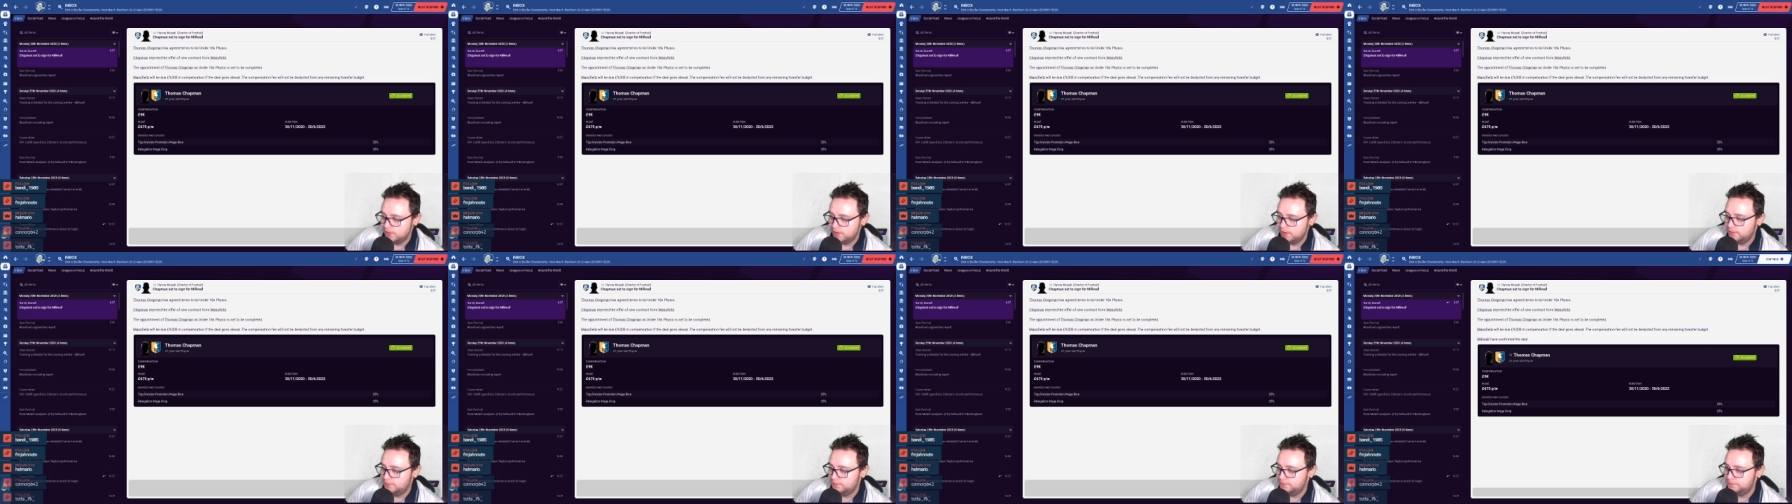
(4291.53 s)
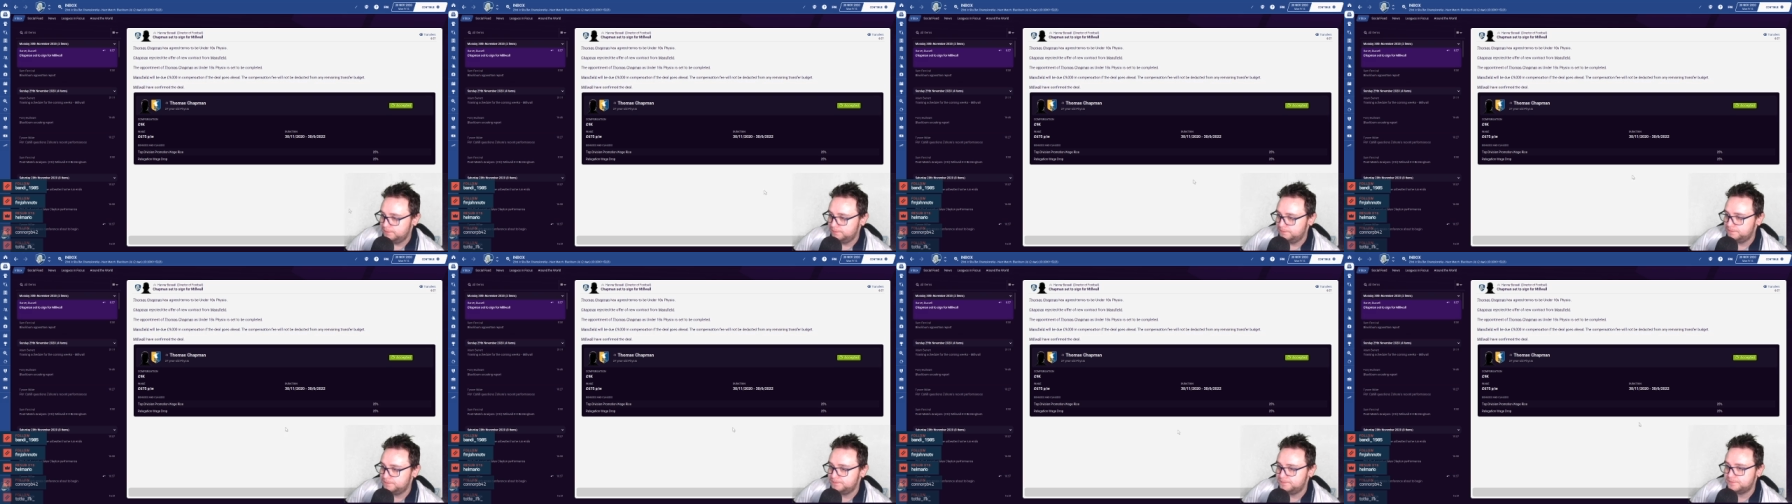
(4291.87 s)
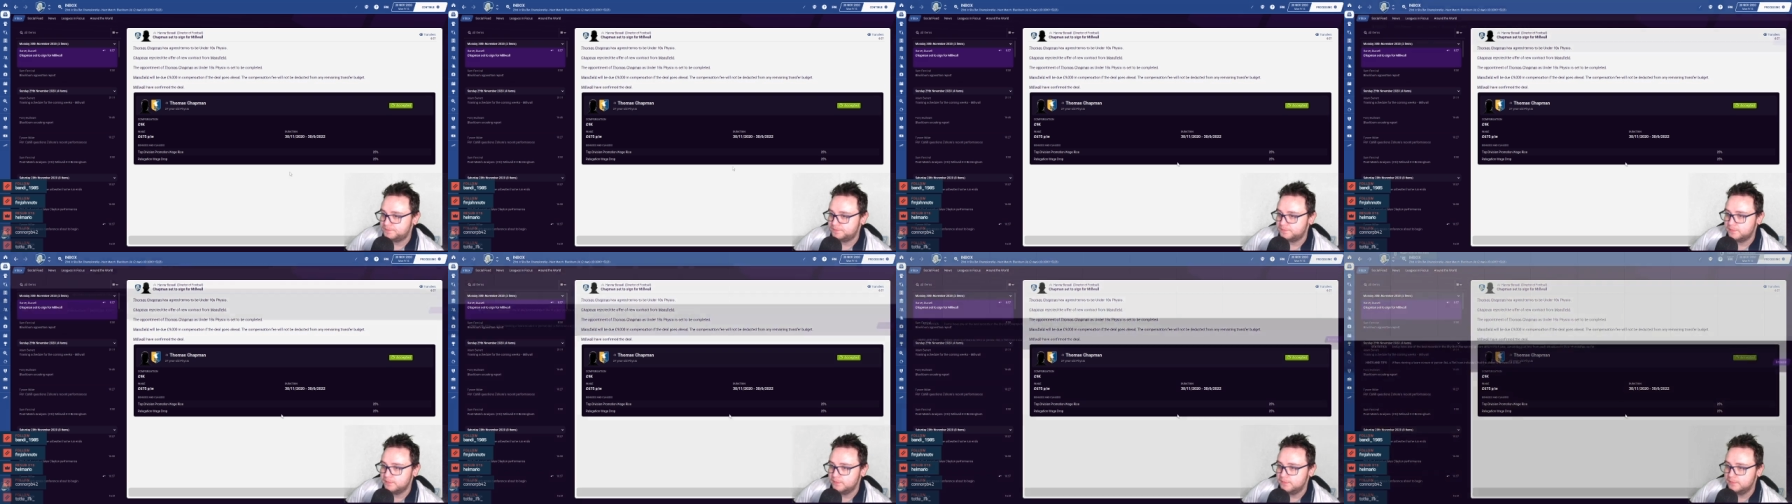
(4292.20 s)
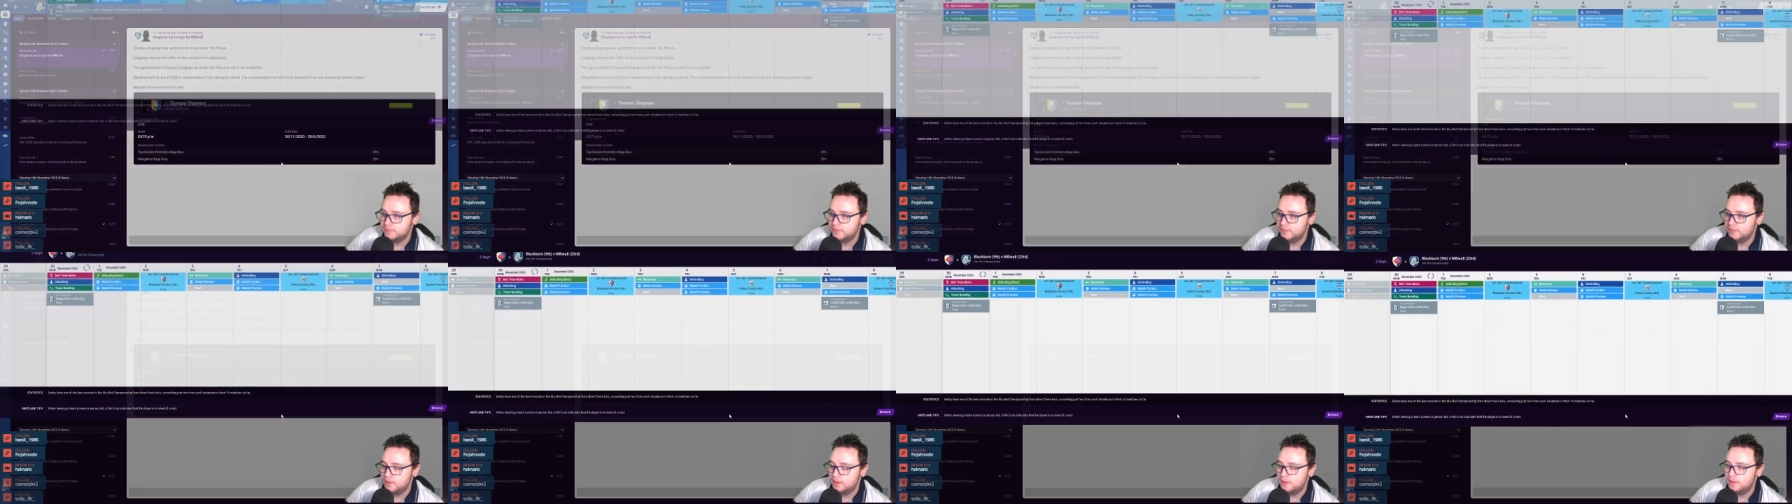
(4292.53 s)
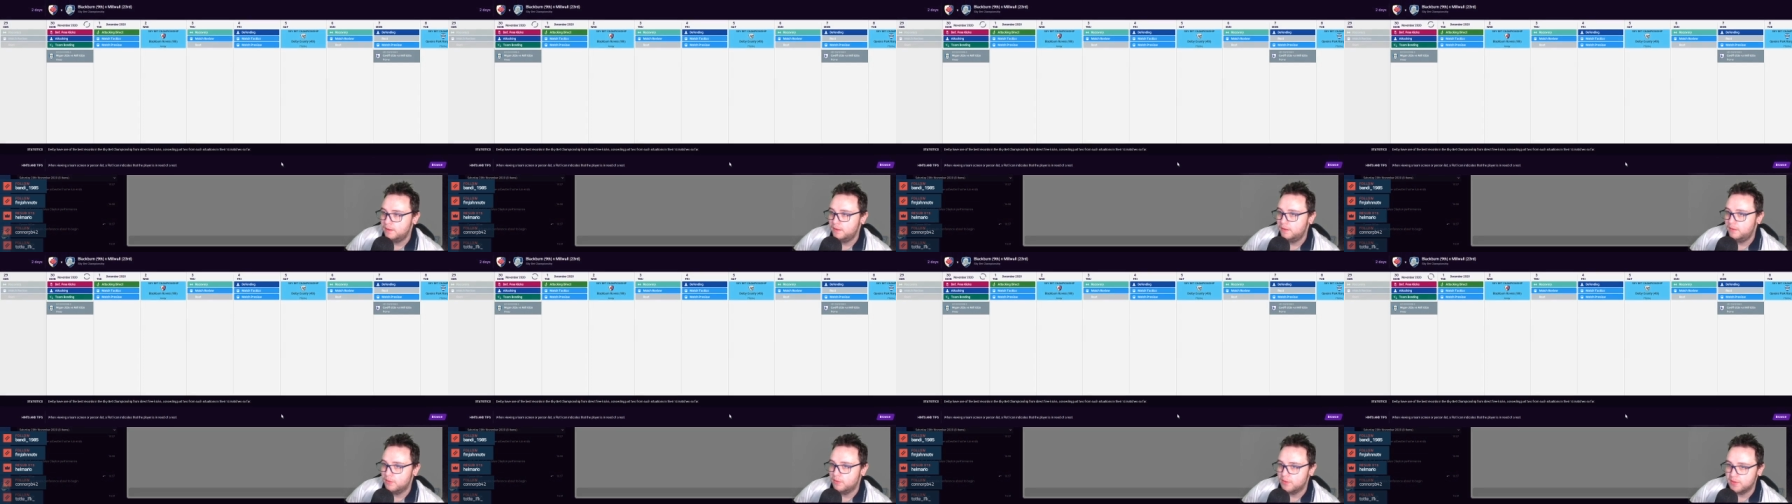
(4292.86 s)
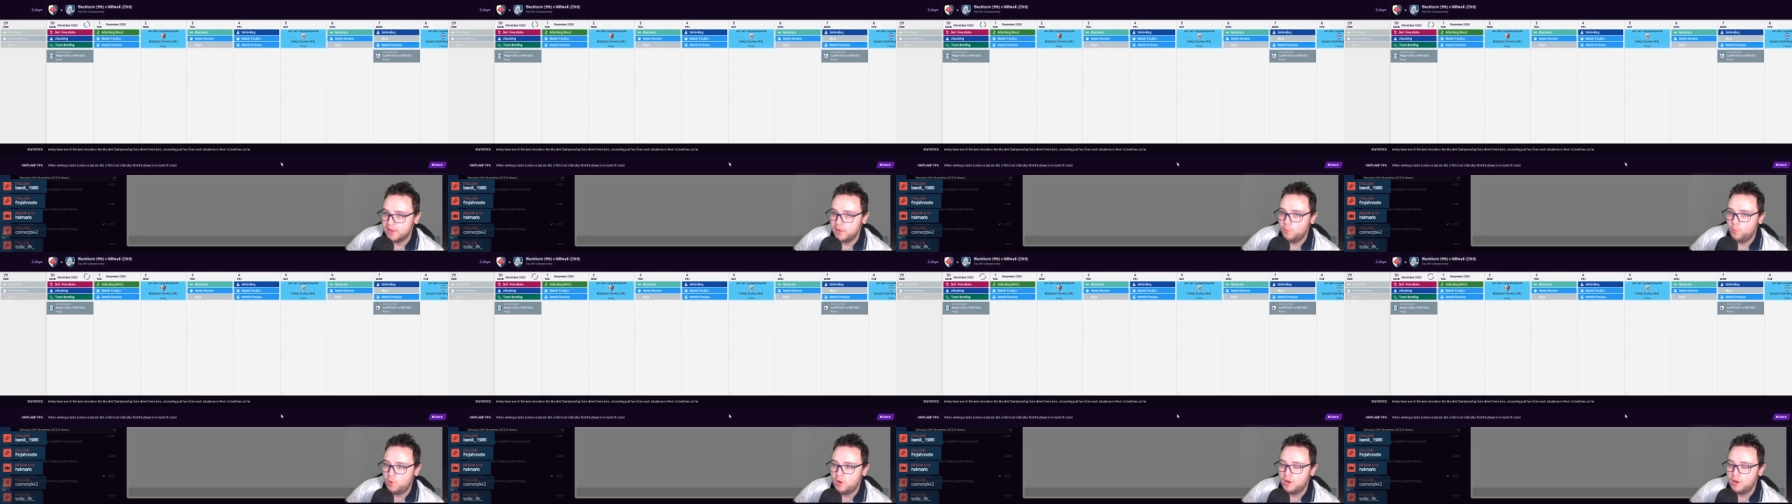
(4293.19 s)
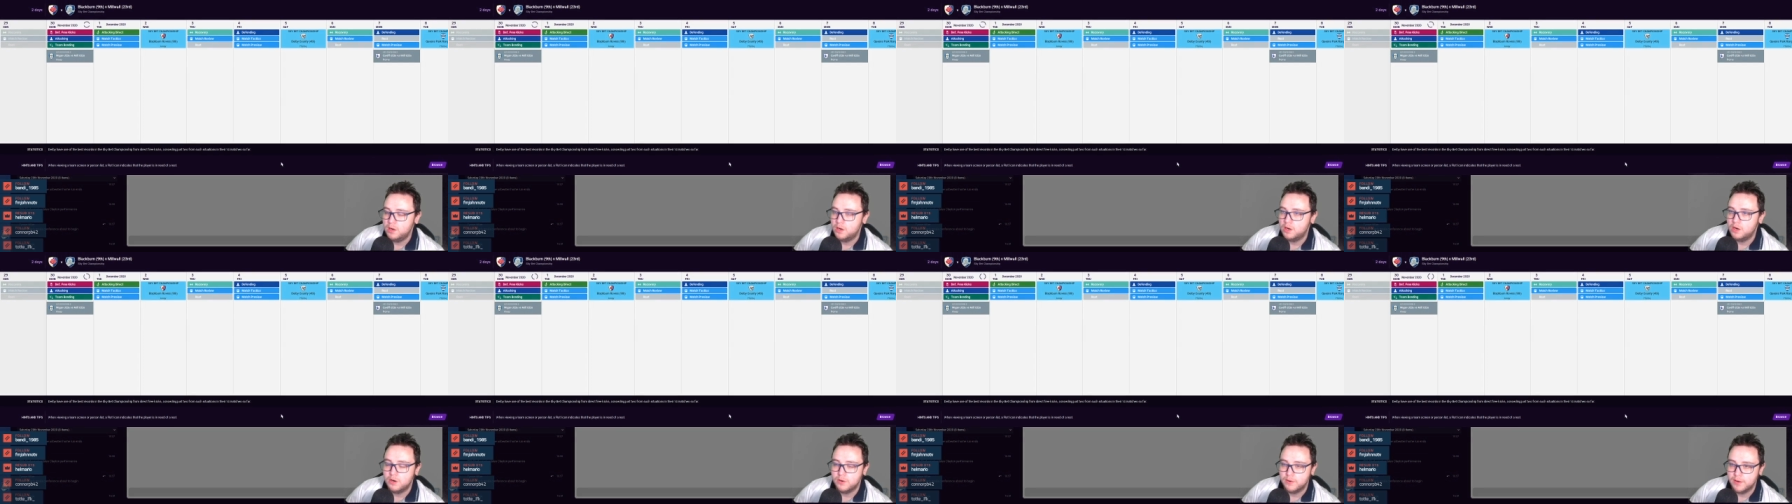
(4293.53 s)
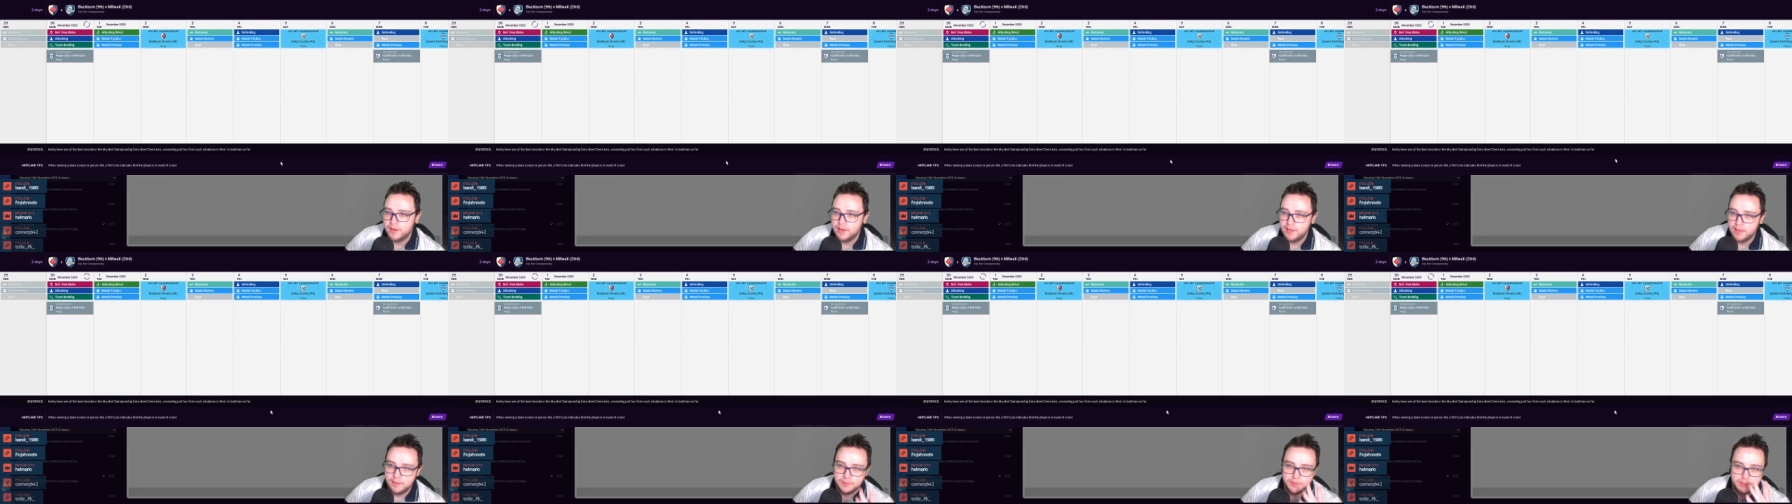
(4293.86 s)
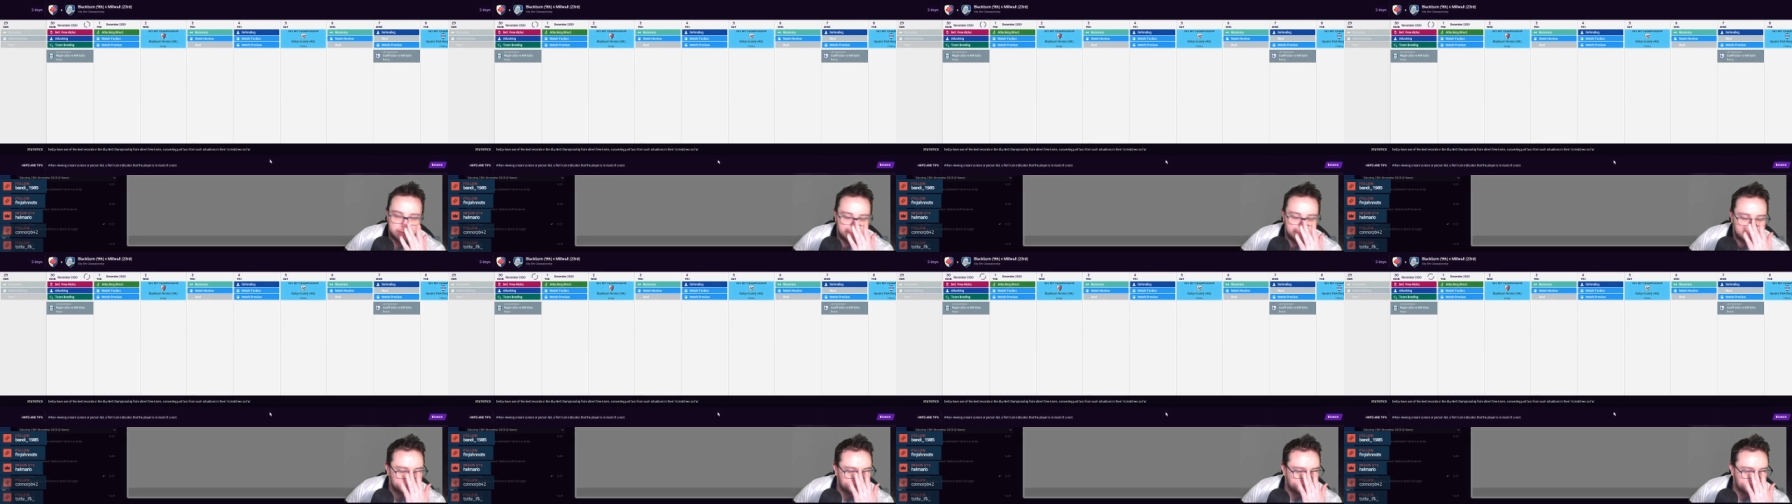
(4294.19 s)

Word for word: here. There's like one Curry house.